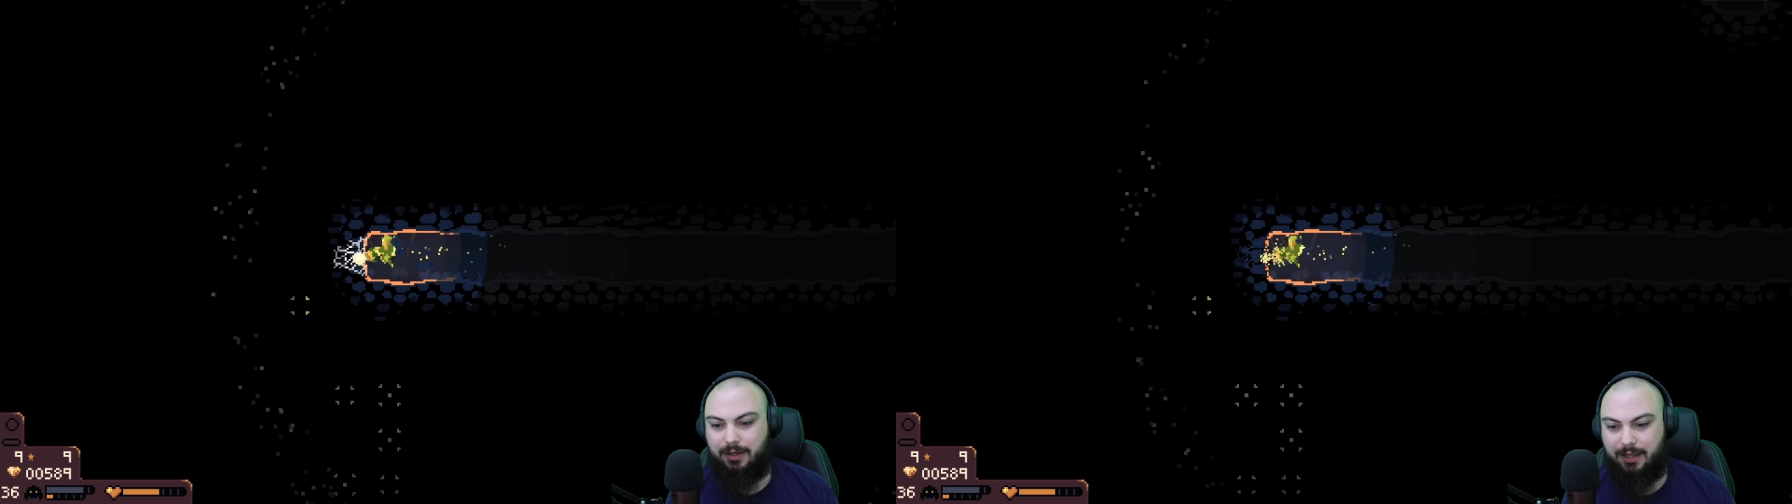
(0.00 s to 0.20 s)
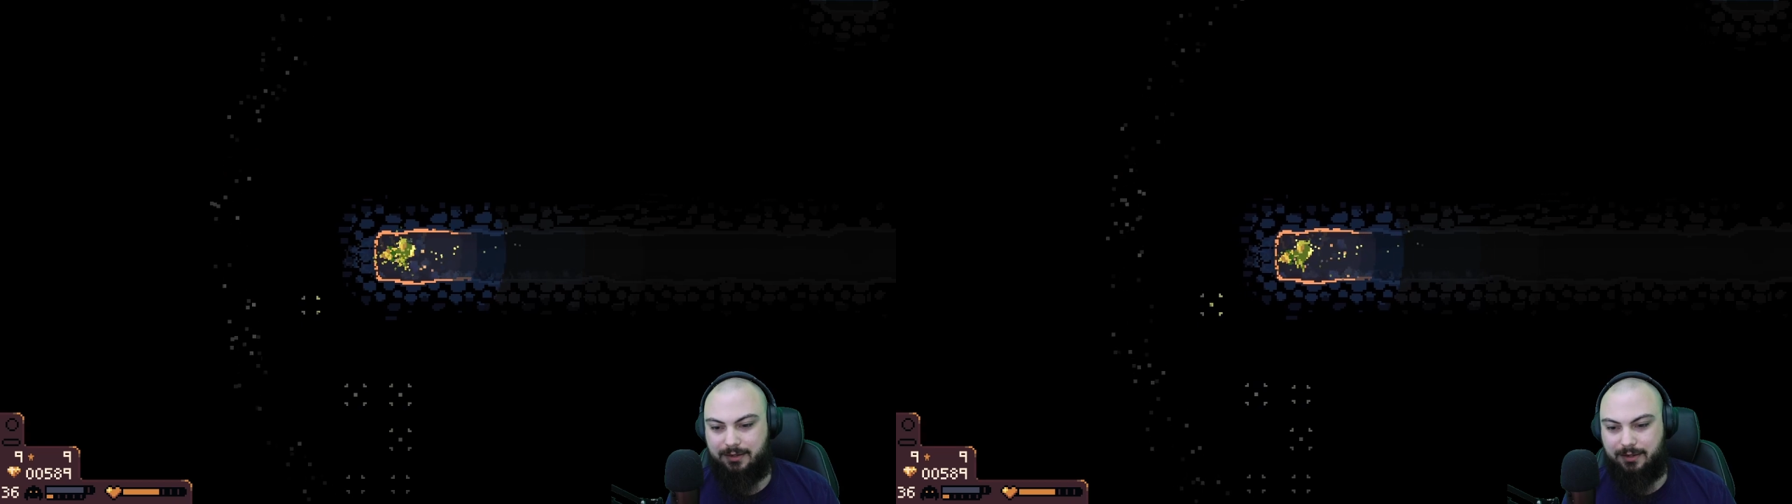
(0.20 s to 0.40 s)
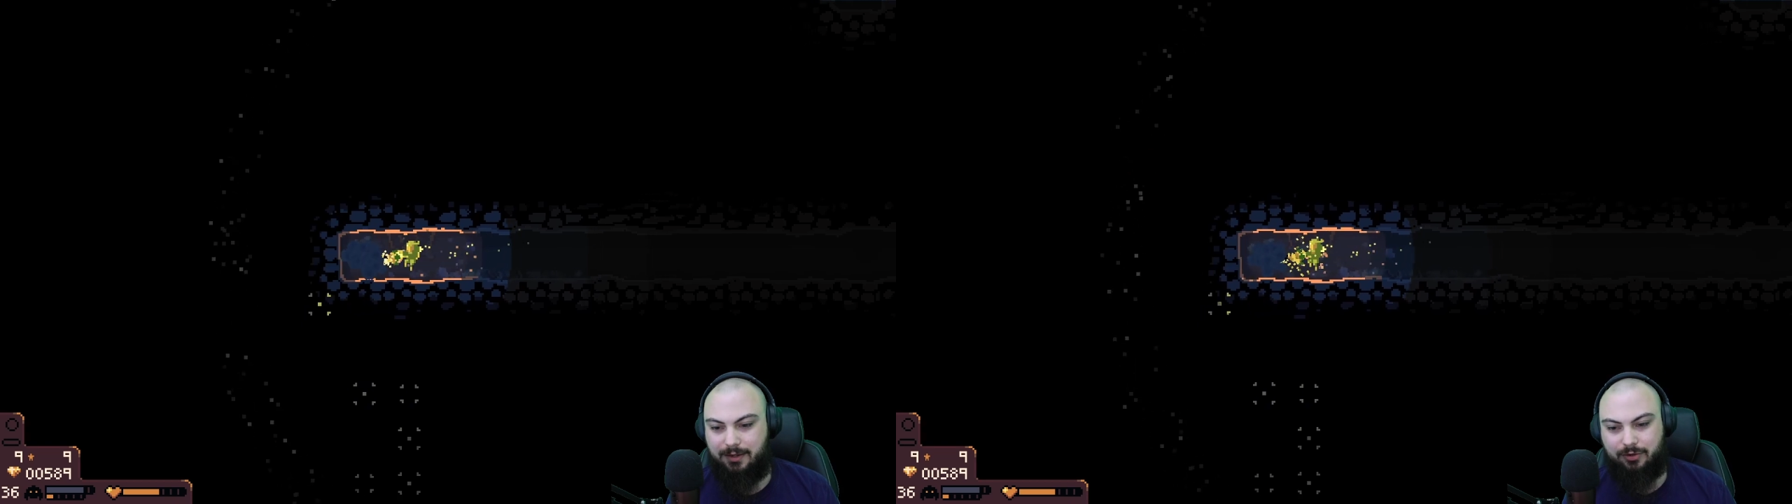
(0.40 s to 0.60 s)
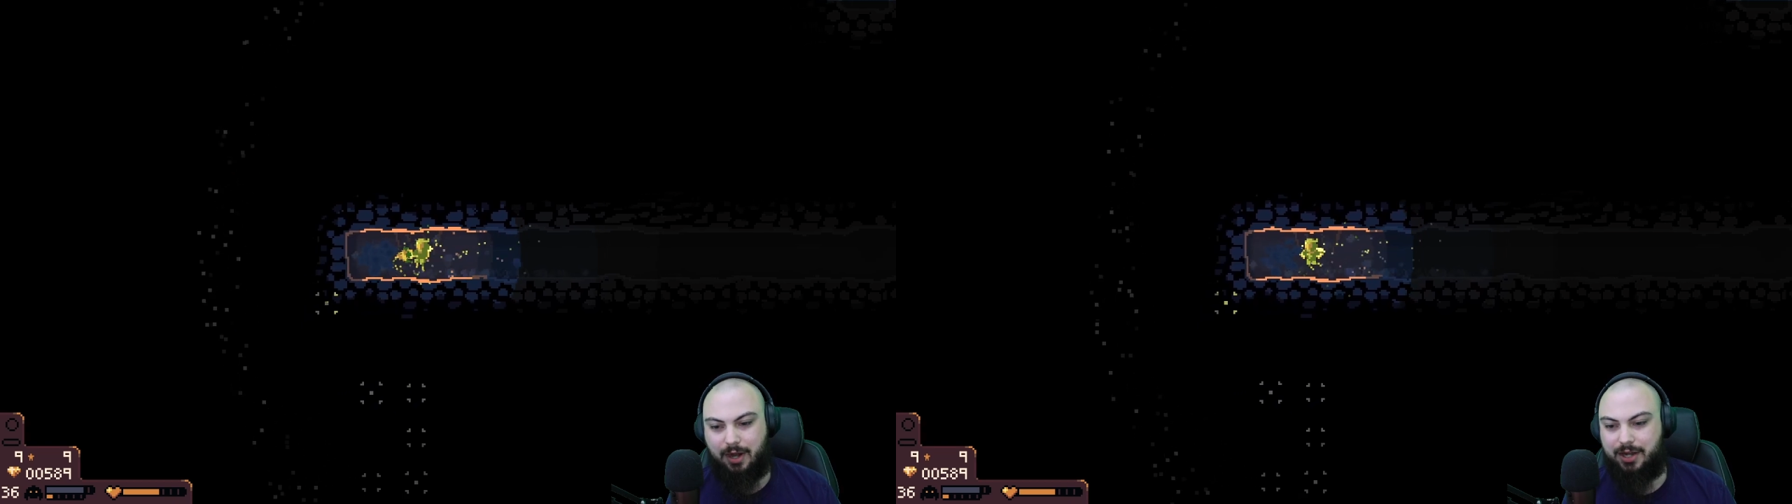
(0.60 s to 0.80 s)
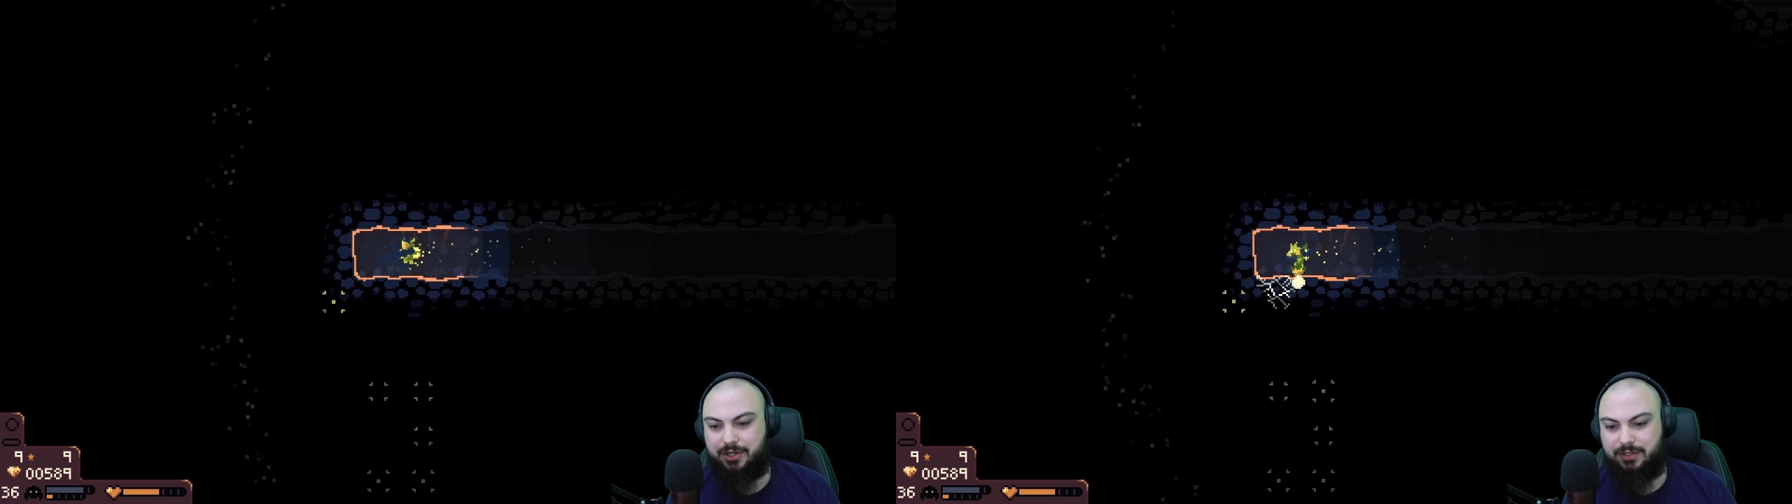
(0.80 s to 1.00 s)

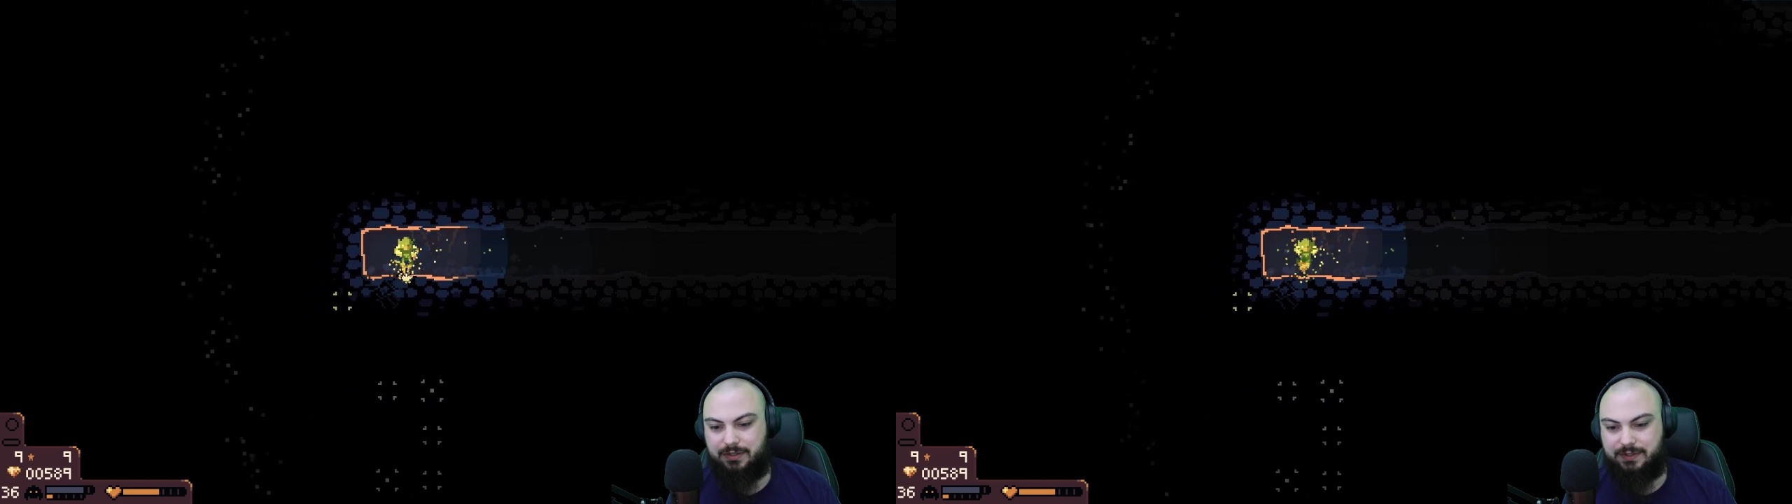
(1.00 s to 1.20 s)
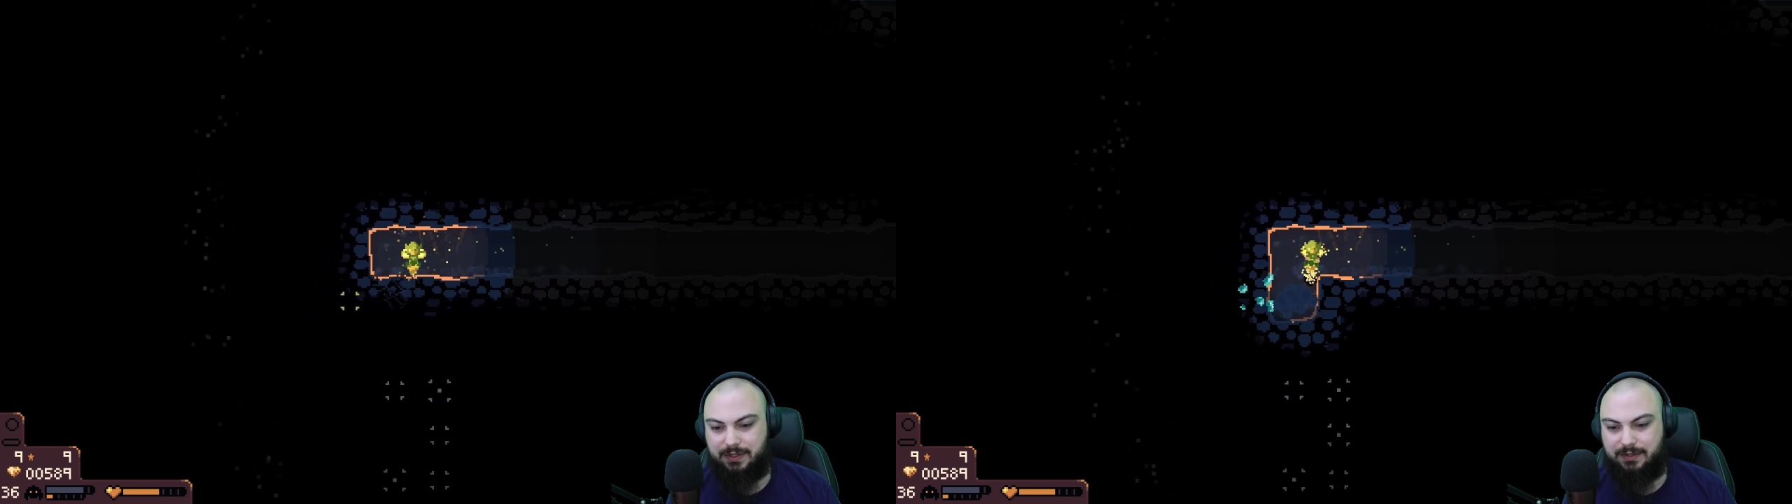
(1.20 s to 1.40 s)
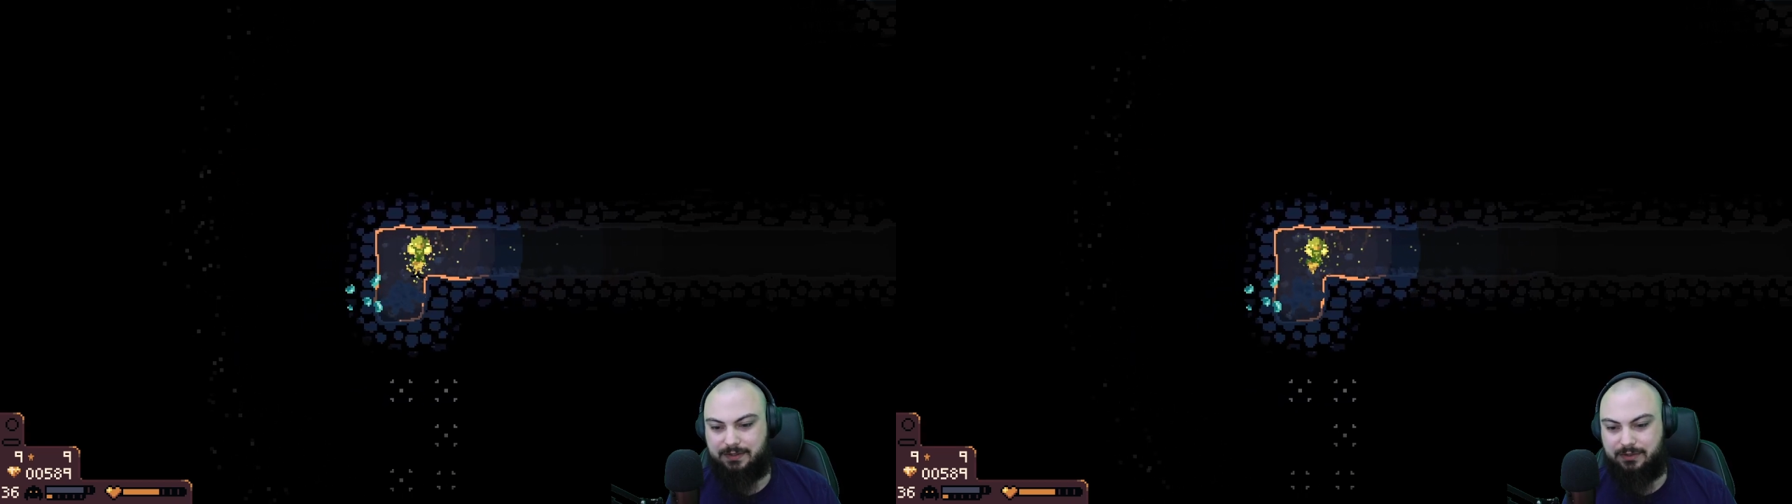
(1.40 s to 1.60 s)
Interactions is